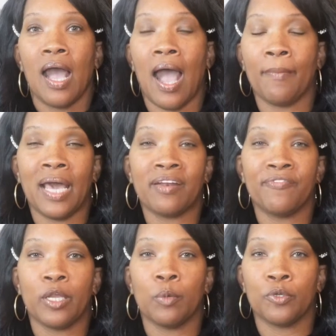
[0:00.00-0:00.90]
I'm not
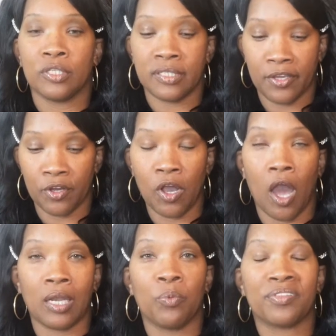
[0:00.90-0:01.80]
available to take your
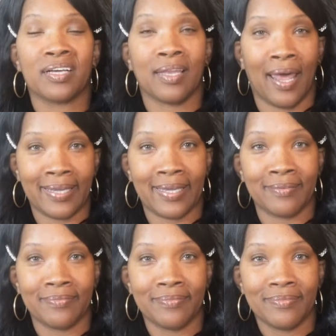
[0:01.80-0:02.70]
call. I'm with a client.
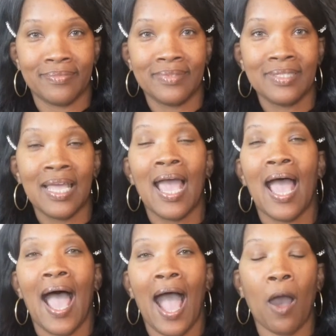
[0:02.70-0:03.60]

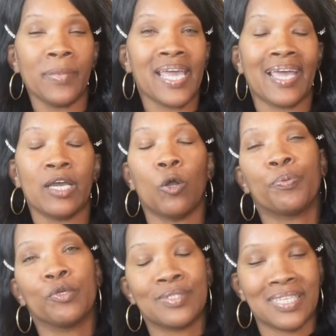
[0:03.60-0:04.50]
How may I help
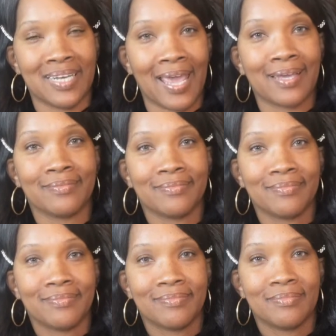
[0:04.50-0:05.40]
you today?
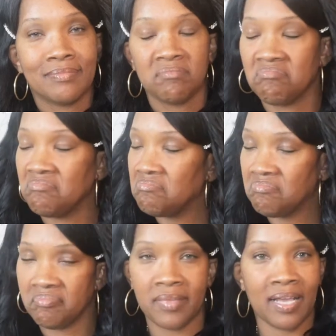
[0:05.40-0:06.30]

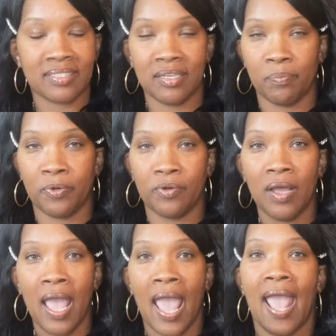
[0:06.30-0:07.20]
That simple.
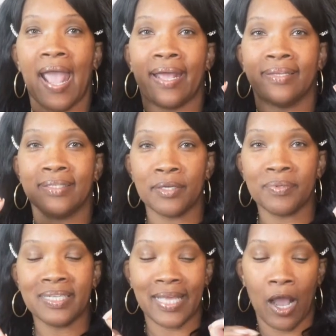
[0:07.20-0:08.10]
And
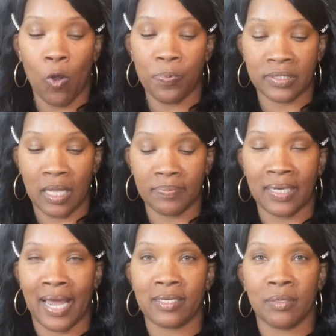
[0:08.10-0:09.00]
literally that opens up the
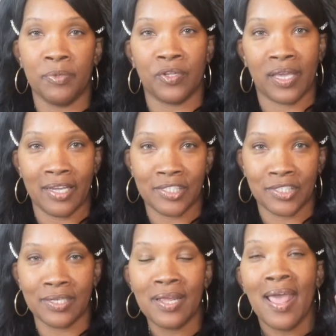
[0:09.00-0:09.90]
line of
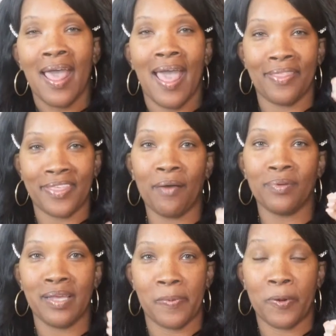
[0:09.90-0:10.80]
communication and that will
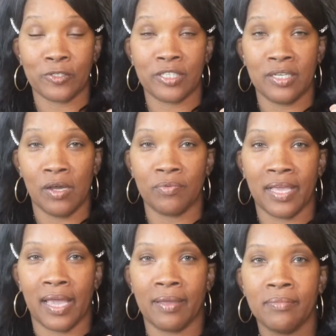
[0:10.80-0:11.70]
let a person know
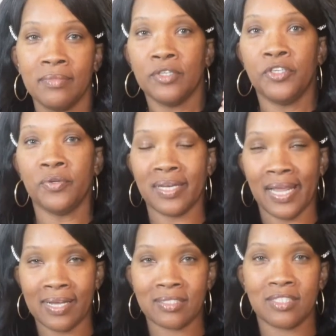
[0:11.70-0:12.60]
that you didn't
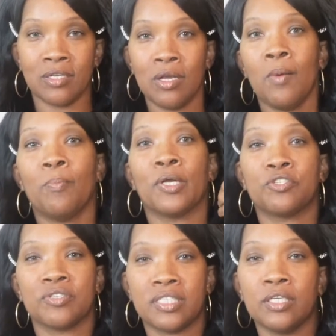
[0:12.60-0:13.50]
answer, but
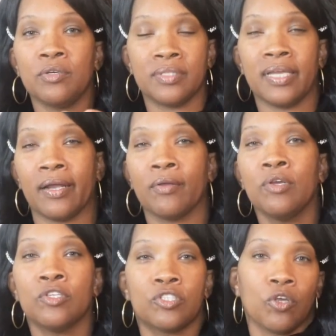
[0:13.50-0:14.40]
you're still there.
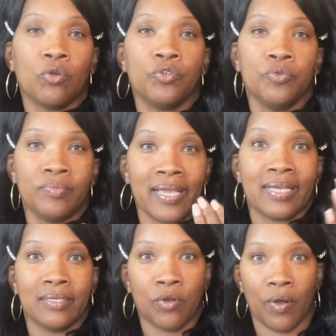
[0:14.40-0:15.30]
So you they
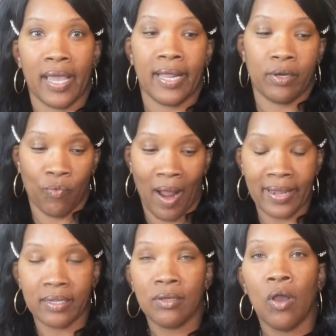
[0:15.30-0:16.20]
can go ahead and
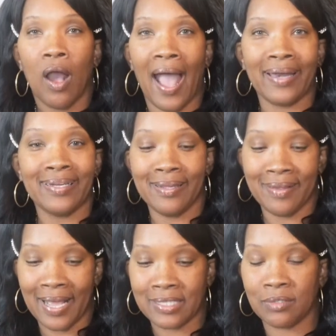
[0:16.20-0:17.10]
write, I need
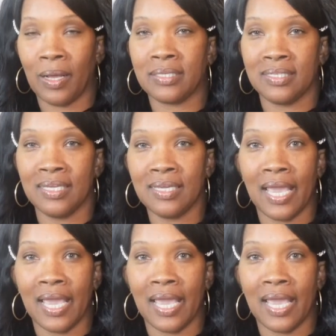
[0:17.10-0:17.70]
XYZ.